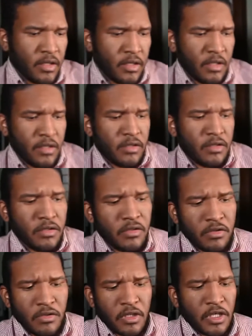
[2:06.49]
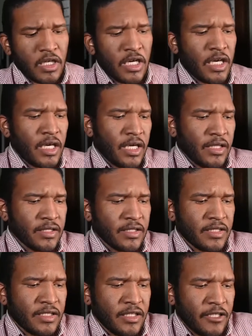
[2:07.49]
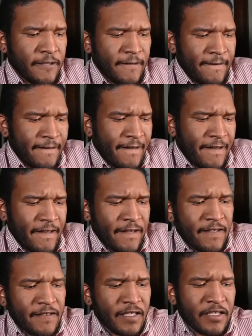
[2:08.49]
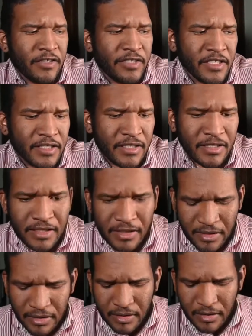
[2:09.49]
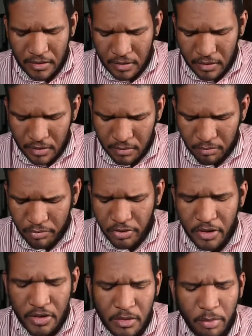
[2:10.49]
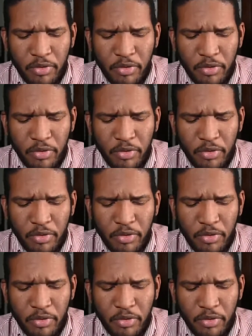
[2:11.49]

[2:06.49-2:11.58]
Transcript: and kind of see that they're consistently pretty